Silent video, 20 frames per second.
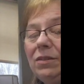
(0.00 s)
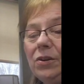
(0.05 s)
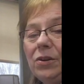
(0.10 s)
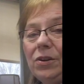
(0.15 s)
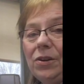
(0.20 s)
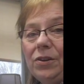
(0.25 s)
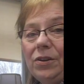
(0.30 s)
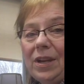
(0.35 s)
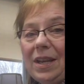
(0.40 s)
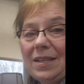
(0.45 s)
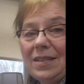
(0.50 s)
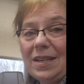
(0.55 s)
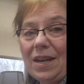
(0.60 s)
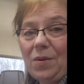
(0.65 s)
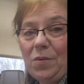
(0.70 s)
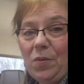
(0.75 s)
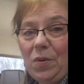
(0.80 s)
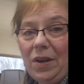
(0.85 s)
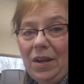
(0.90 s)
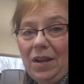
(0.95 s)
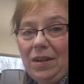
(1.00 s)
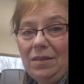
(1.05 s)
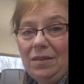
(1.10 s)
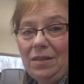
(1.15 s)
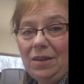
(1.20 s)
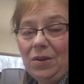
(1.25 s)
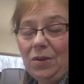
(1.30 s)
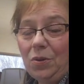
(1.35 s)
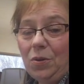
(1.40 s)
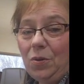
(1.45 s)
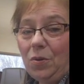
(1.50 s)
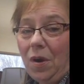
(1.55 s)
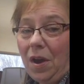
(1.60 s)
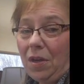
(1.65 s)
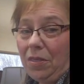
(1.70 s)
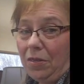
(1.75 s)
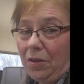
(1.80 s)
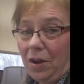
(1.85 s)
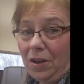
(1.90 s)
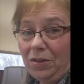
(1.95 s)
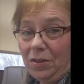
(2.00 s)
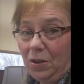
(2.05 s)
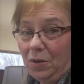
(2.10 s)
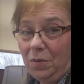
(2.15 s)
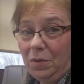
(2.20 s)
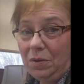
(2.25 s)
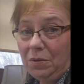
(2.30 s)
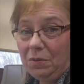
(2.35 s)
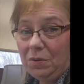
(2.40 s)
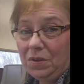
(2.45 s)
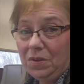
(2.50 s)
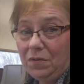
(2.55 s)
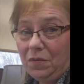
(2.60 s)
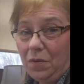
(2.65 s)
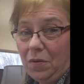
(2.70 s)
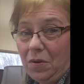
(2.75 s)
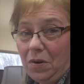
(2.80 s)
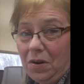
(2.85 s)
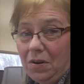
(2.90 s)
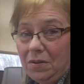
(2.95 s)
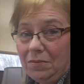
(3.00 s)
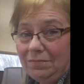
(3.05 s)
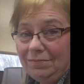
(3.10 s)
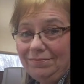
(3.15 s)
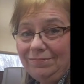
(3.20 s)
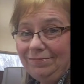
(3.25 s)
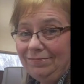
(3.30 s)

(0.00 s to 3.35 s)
learned as I went that who I thought the quilt was for